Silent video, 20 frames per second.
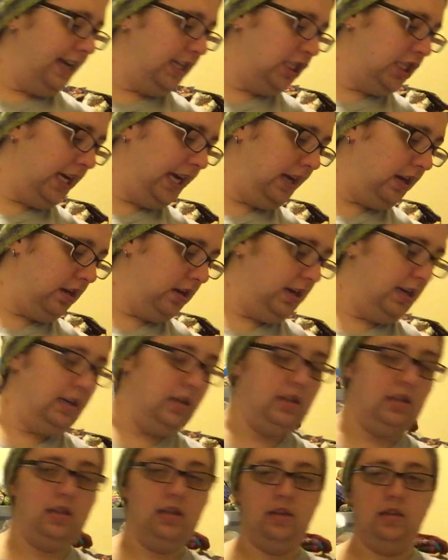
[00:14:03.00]

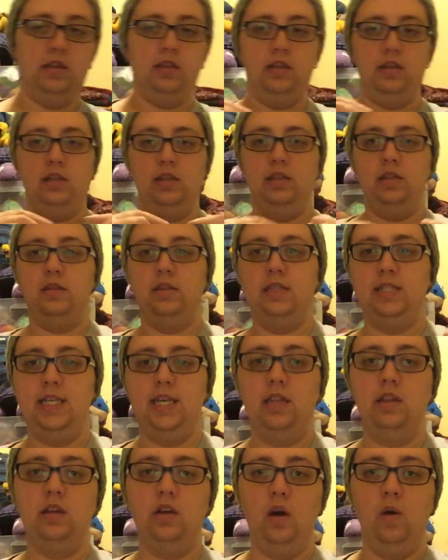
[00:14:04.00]
Hitchhiker. The
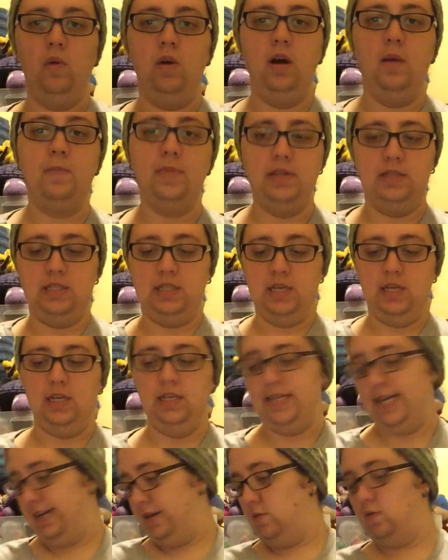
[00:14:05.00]
teeth go up instead
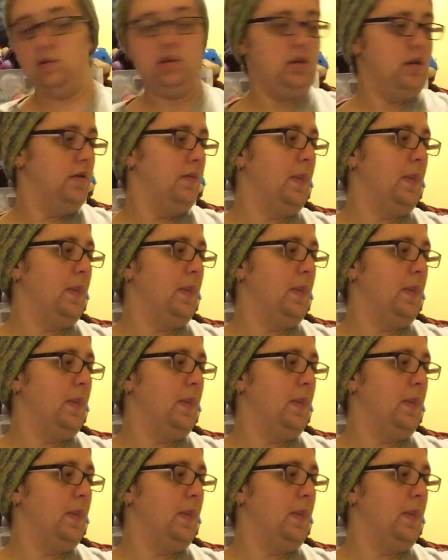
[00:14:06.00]
of down.